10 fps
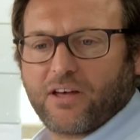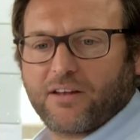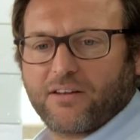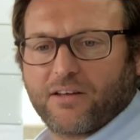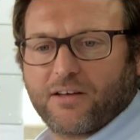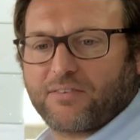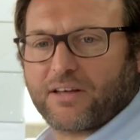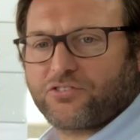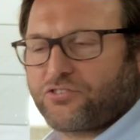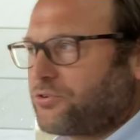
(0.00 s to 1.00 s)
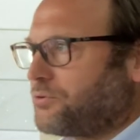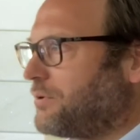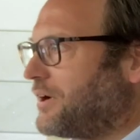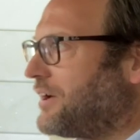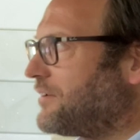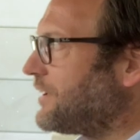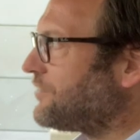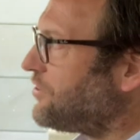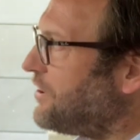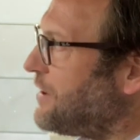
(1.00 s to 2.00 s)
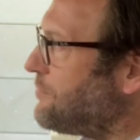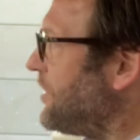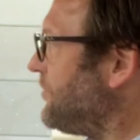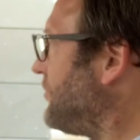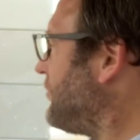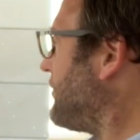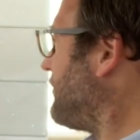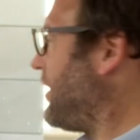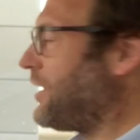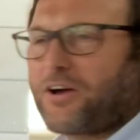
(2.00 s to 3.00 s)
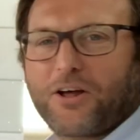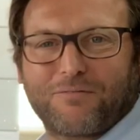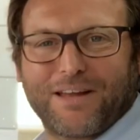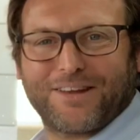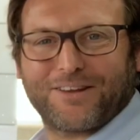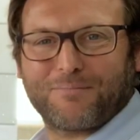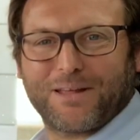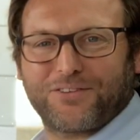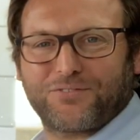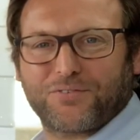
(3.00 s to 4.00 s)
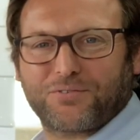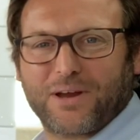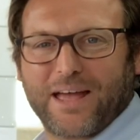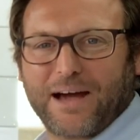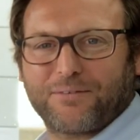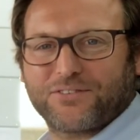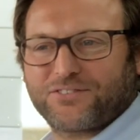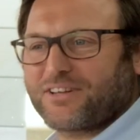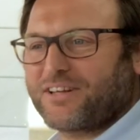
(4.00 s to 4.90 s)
and thanks to Land Rover for kind of lending me this for 3 hours.